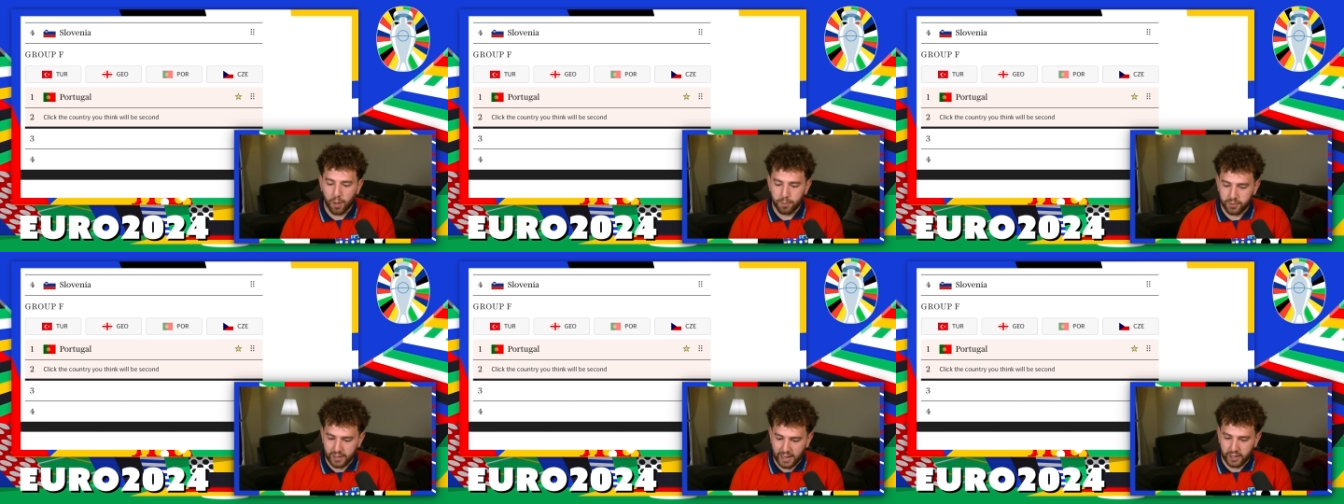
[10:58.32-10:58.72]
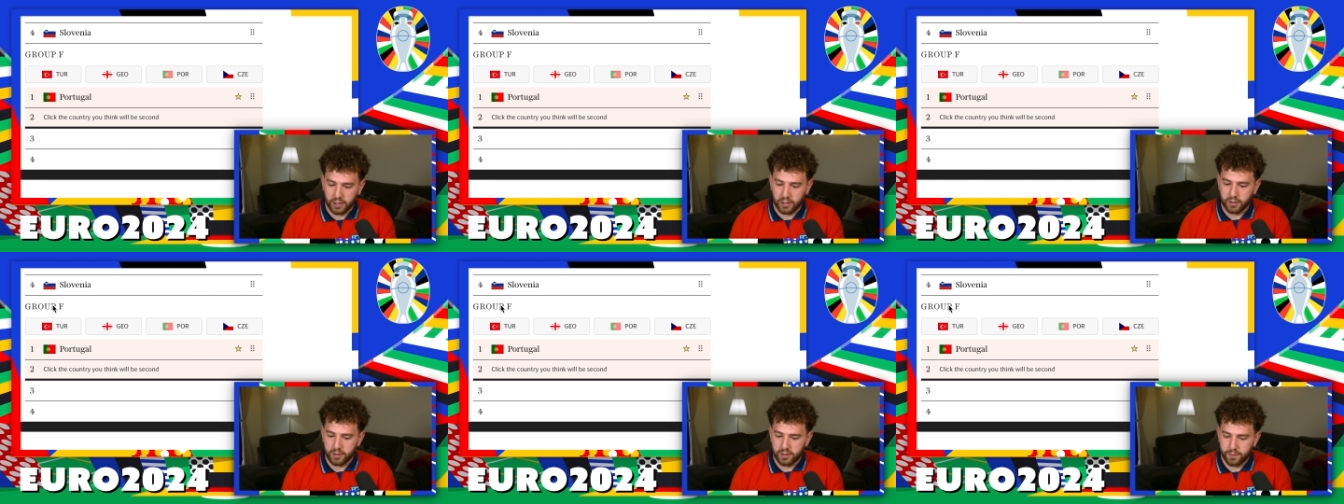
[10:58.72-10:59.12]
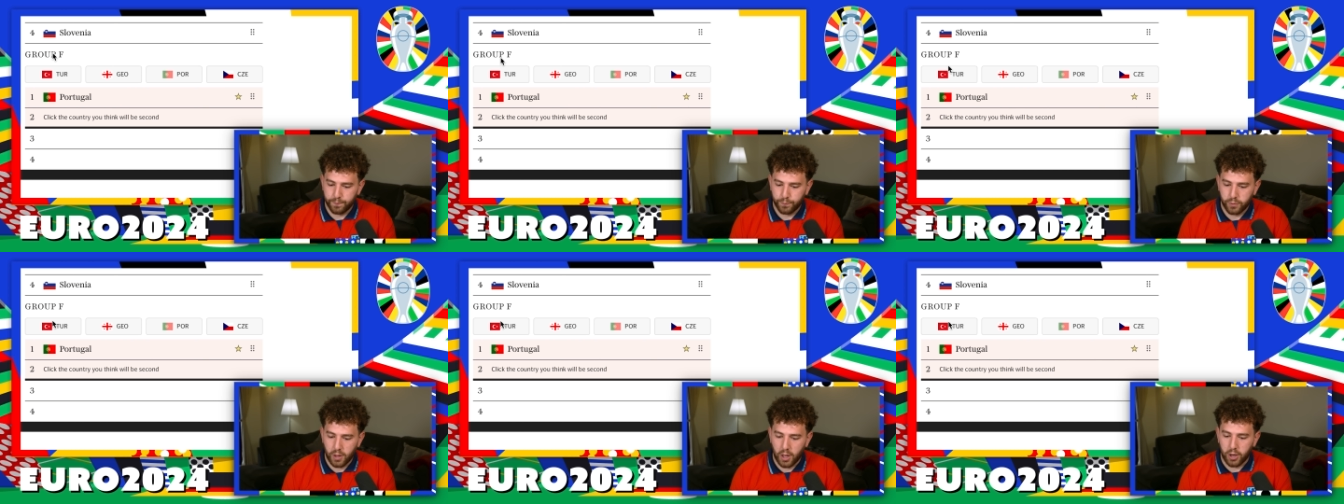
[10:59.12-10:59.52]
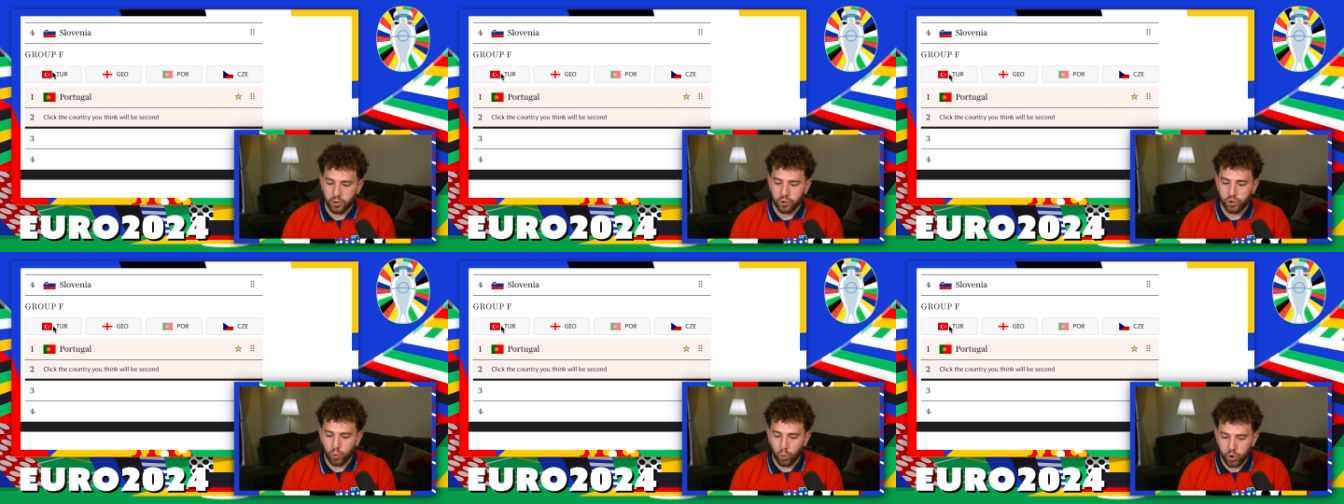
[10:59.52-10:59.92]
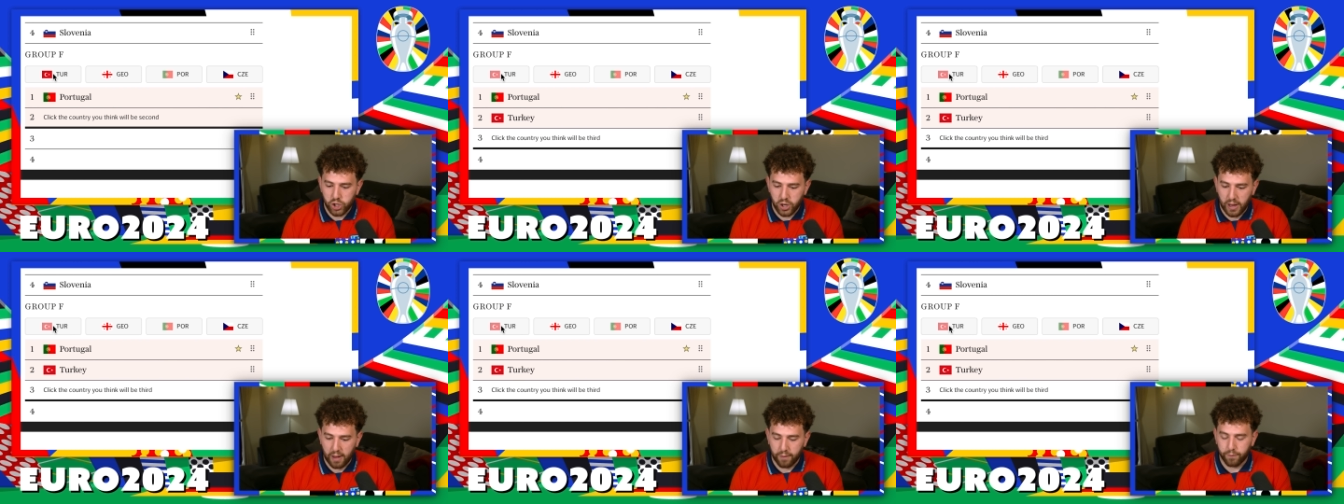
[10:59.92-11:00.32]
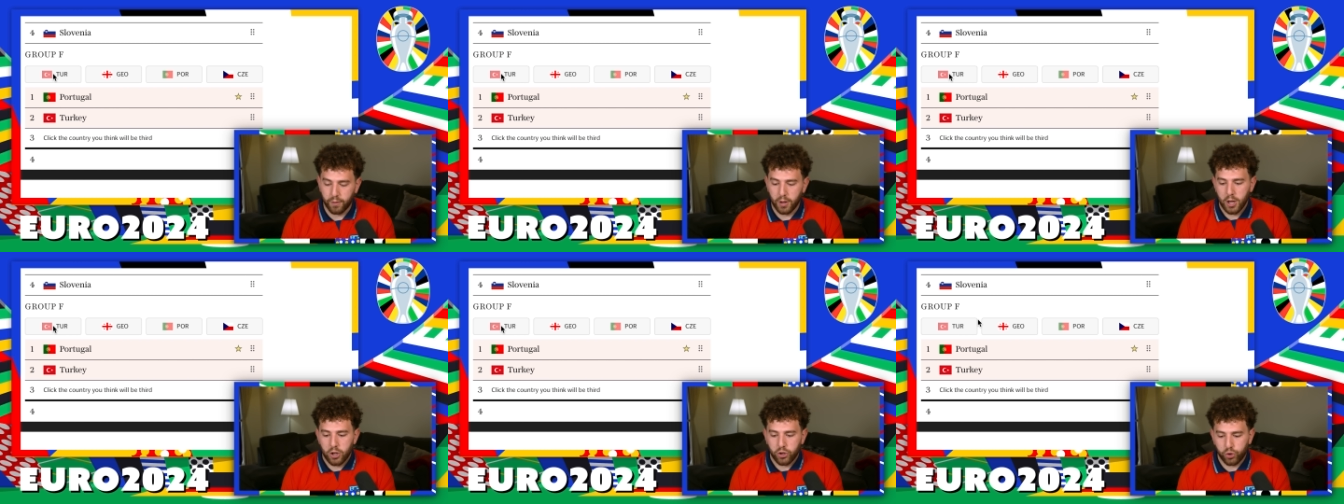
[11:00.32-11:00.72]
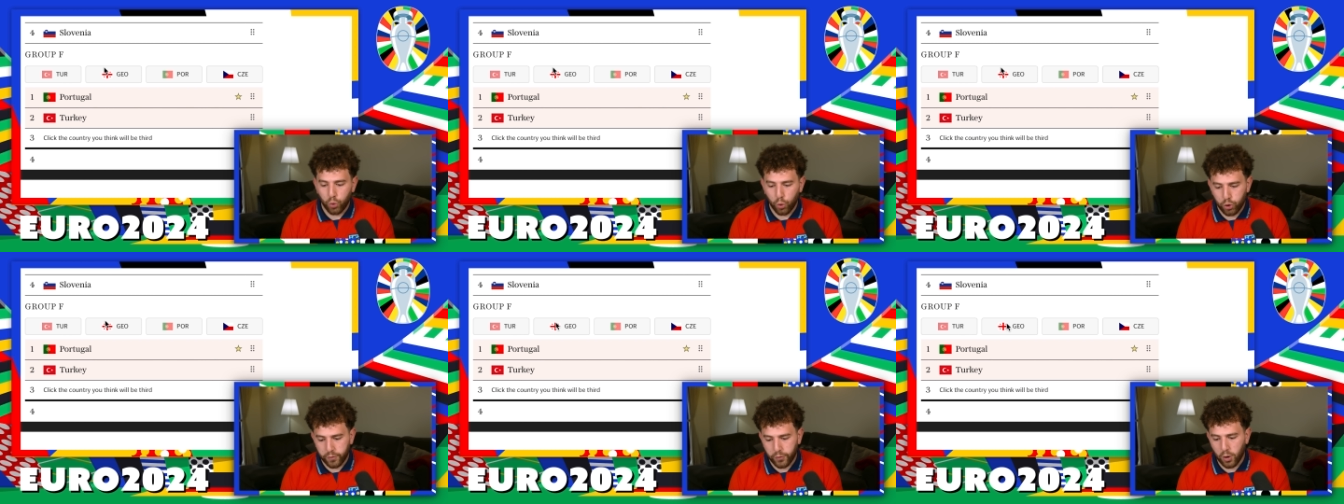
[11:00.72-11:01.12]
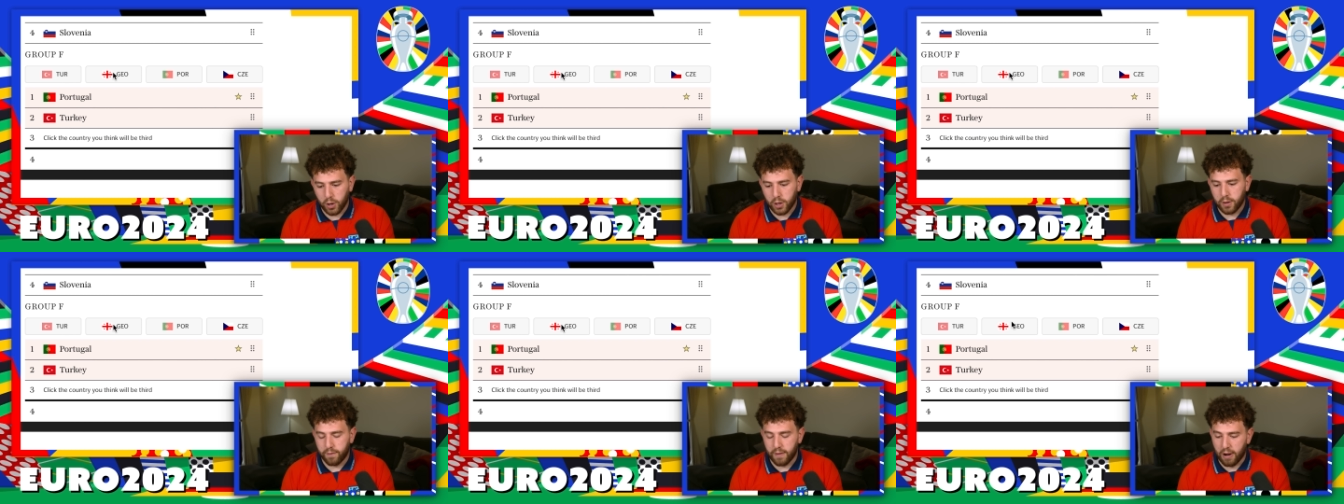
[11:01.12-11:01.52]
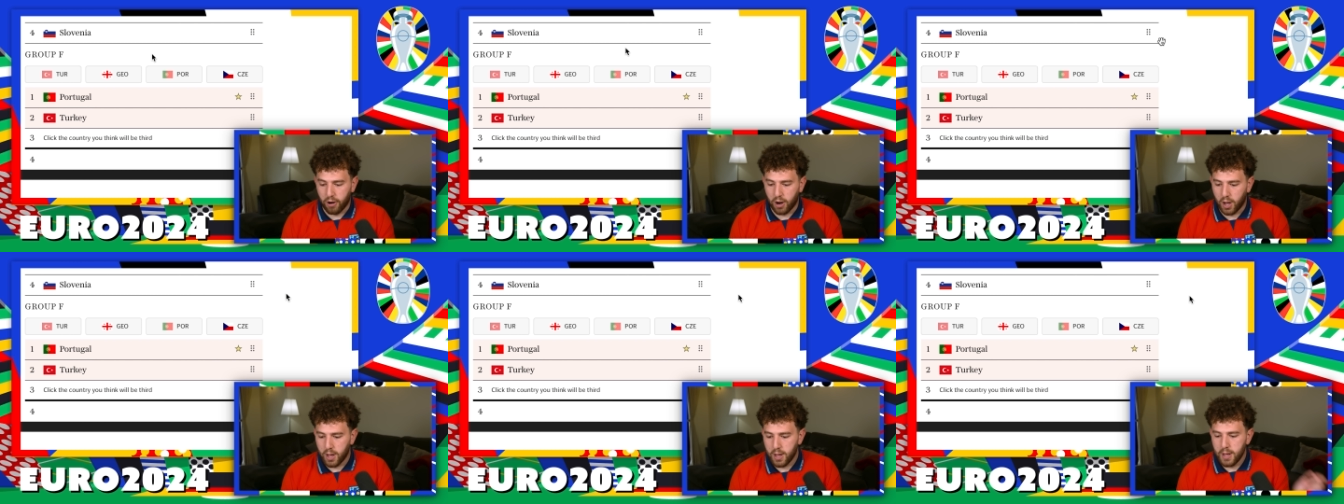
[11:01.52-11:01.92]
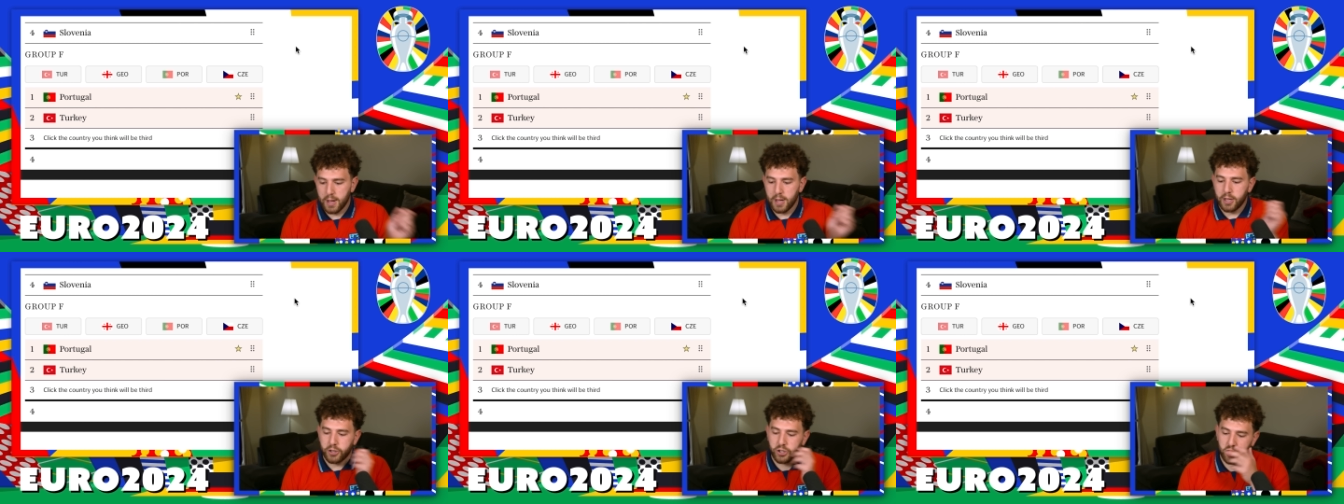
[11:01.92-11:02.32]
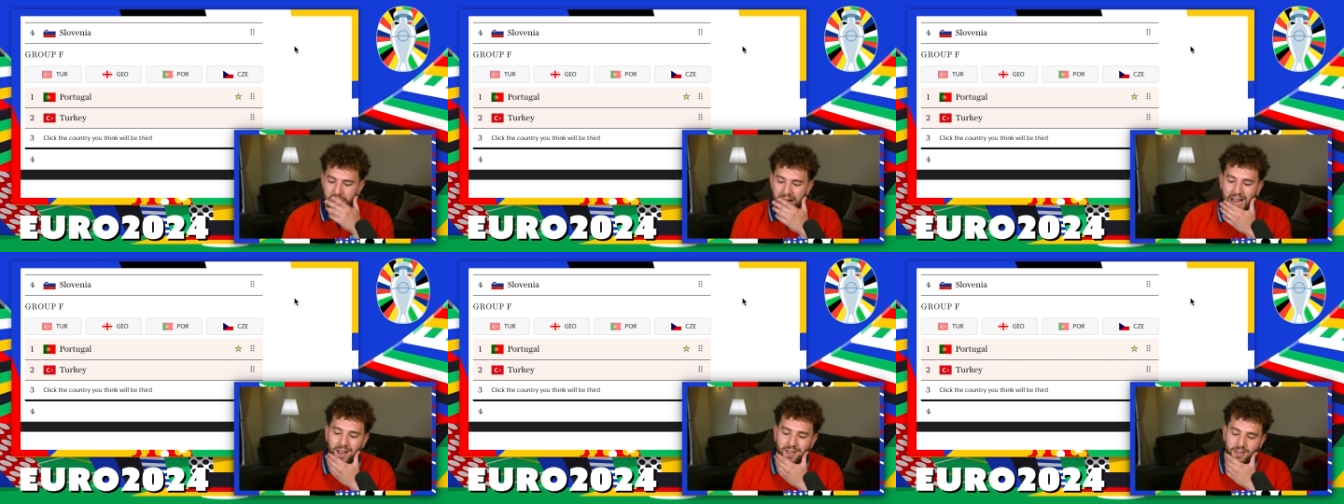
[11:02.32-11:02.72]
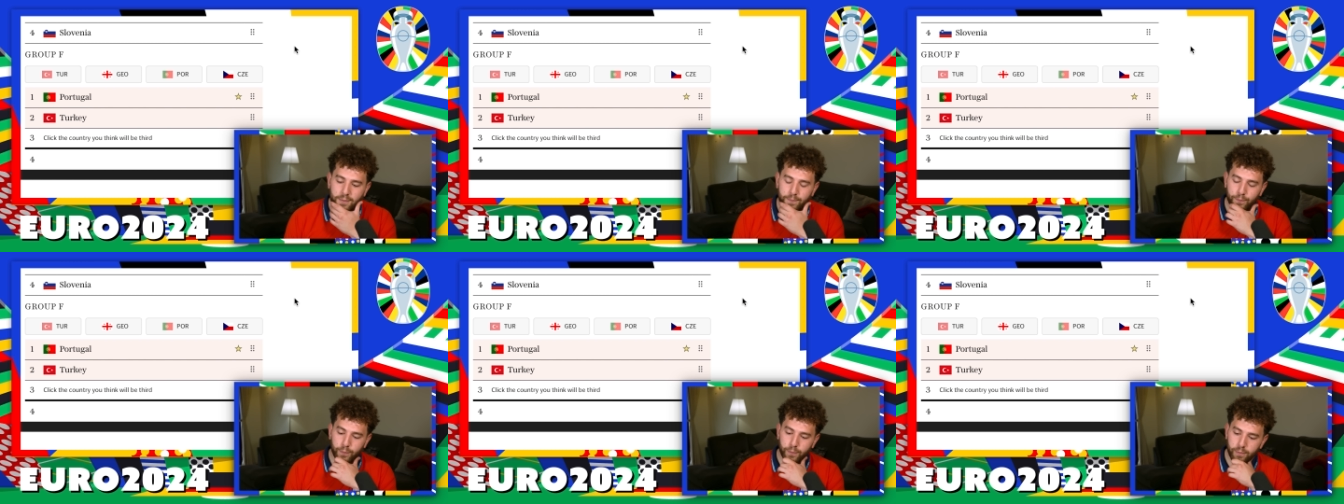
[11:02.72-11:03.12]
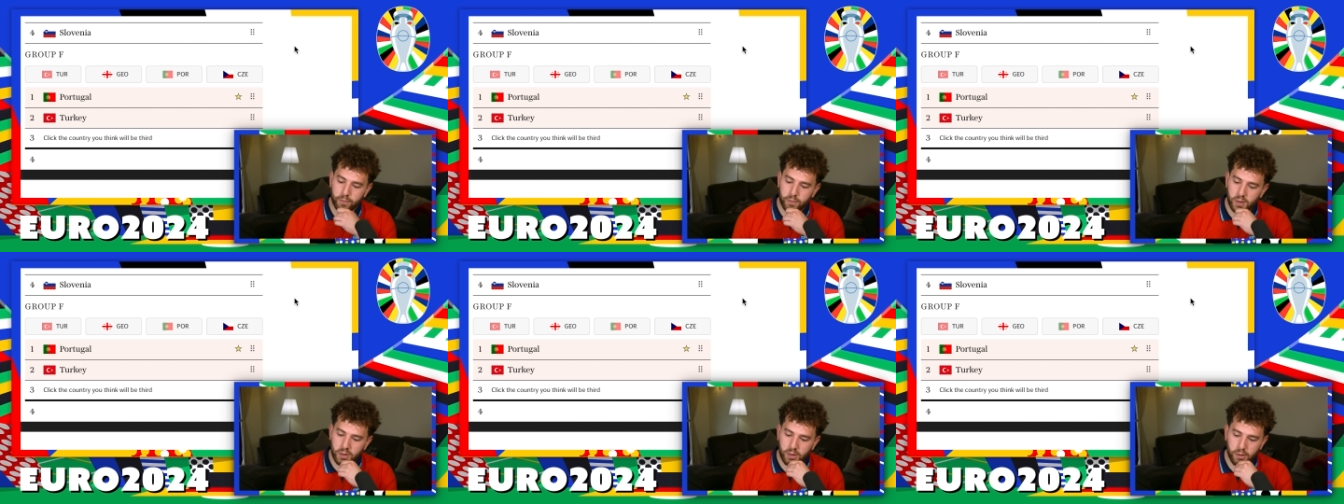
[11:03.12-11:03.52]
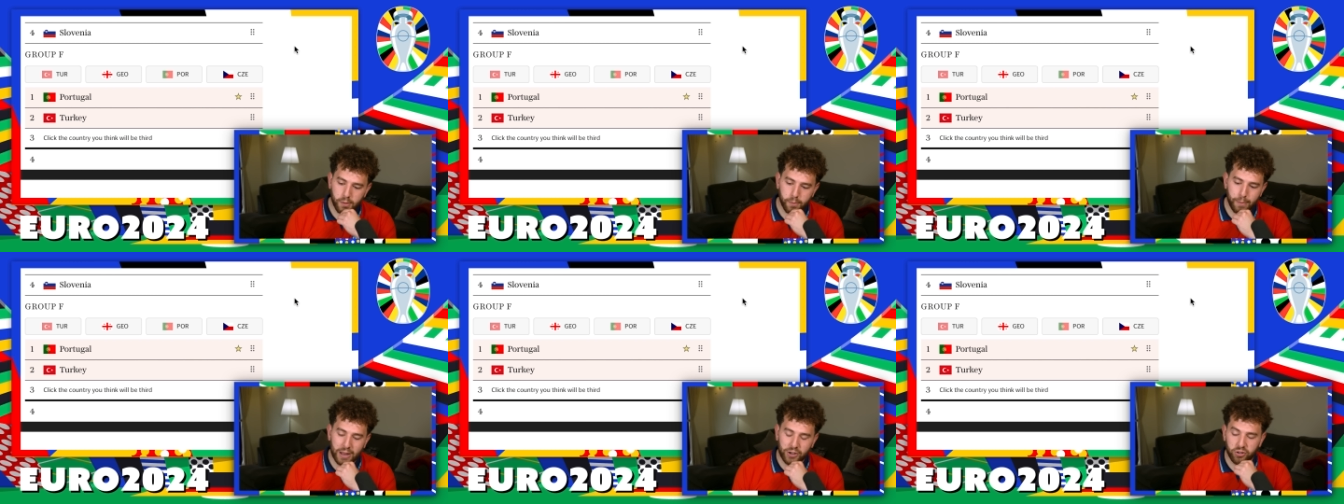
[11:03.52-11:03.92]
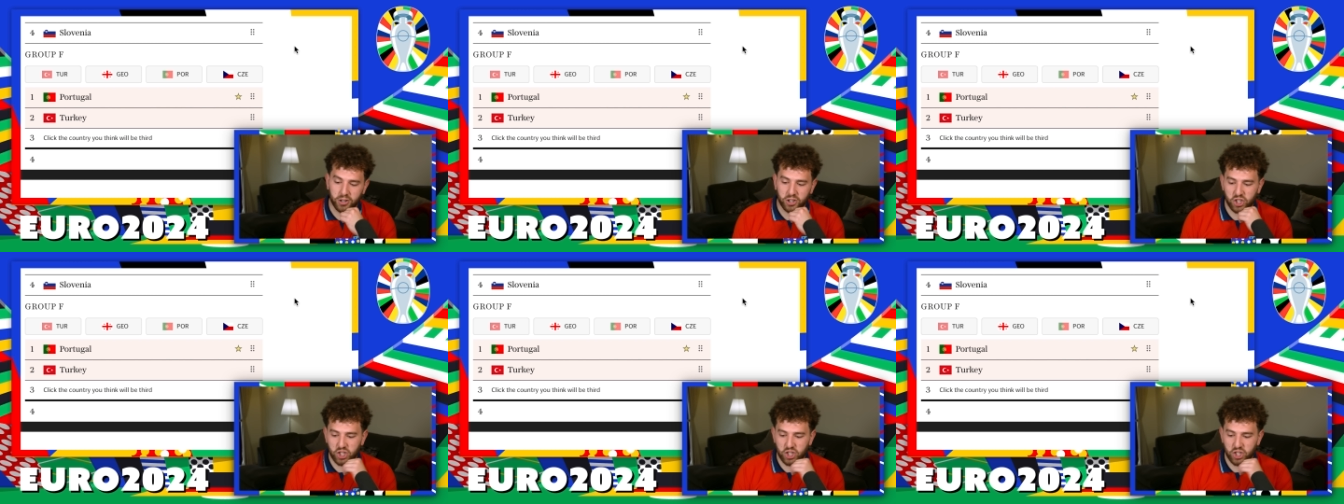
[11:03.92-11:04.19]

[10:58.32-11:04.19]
come second. I know Georgia have... Georgia have got Kvara. Czechs, Patrick